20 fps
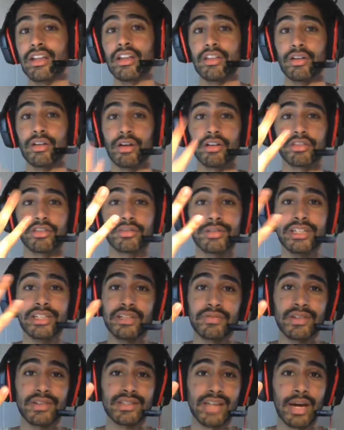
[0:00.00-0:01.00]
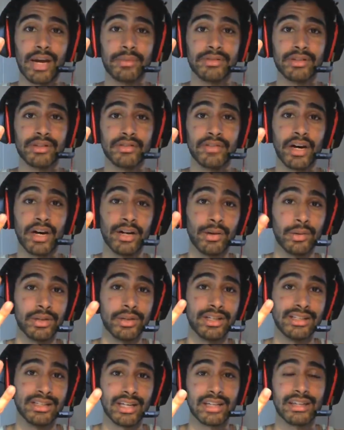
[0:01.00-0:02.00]
there are three different types of
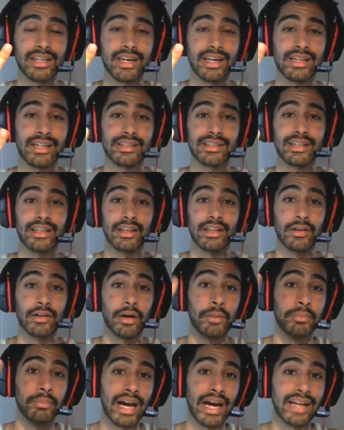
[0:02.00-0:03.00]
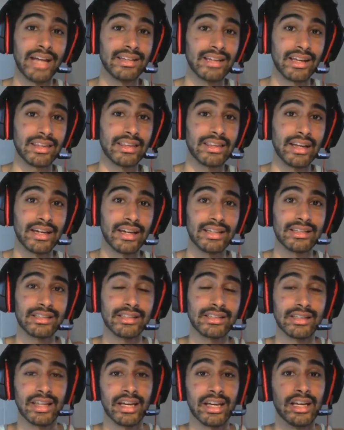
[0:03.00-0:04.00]
unholy death knights. There are bad death
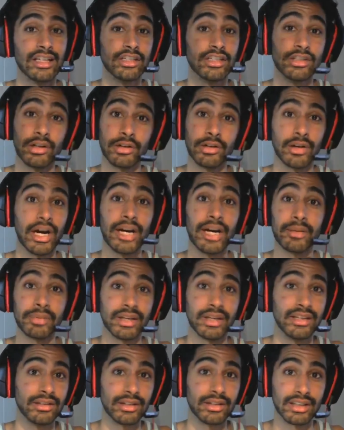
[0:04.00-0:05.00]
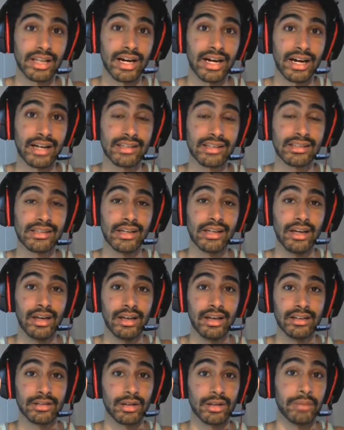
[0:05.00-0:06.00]
knights that don't know how to play their class,
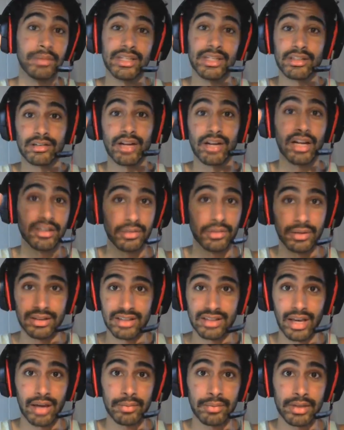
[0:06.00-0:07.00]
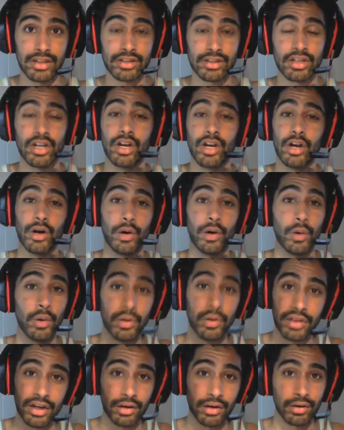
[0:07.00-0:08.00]
so that means they're not doing damage,
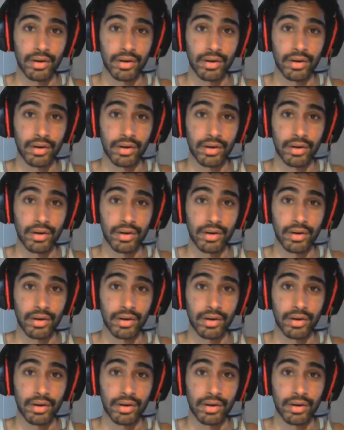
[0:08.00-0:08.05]
or they don't know